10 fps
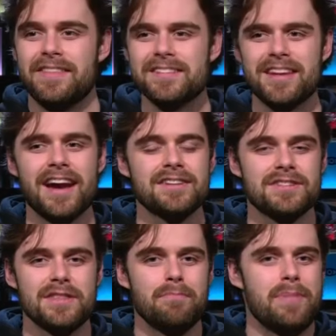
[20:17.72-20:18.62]
this guy is
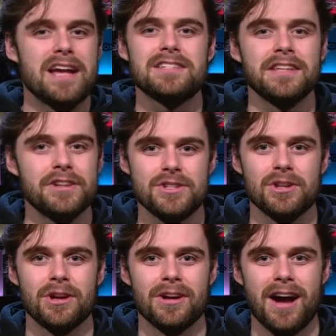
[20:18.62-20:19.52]
the best
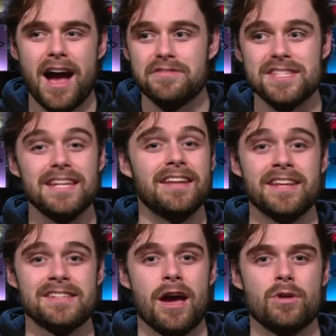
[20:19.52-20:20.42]
listener I've seen in
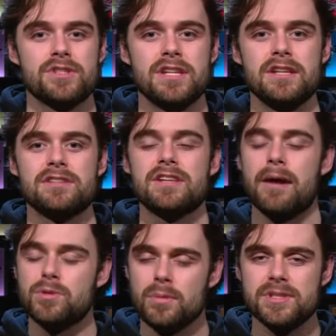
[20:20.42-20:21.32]
this house. He's
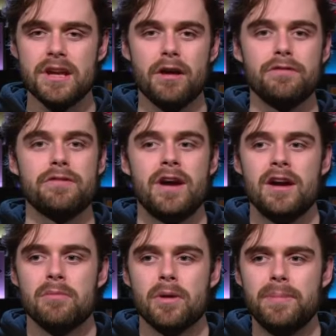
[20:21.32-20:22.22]
kept to himself,
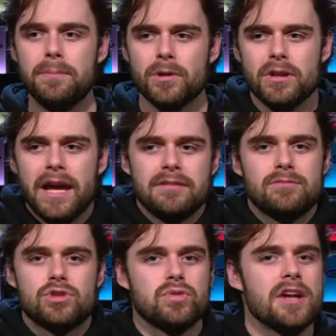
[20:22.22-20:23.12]
but people, like,
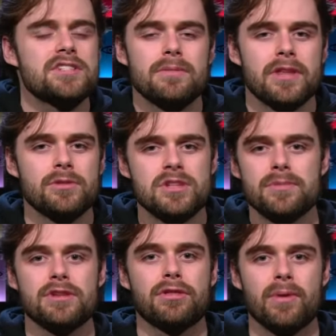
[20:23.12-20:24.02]
trust him. They don't see
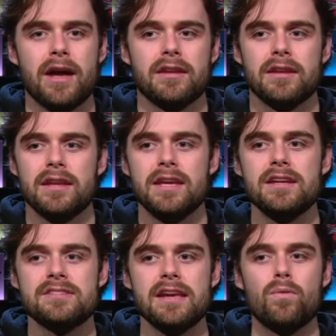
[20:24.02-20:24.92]
him as a threat.
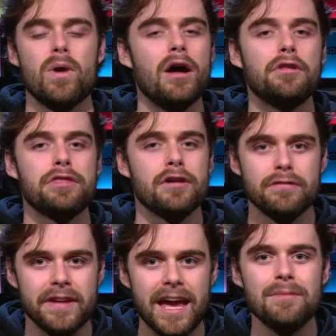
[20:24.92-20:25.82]
He is a wealth
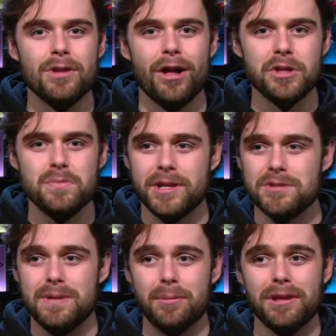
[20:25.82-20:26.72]
of game knowledge
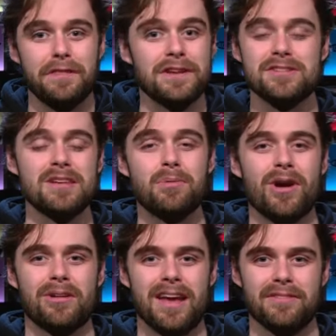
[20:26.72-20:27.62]
because people let things slip
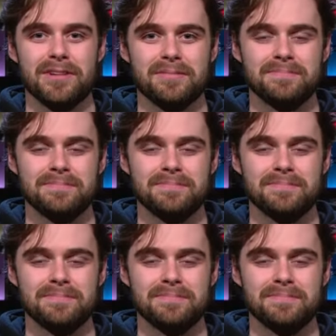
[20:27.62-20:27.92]
around Kevin.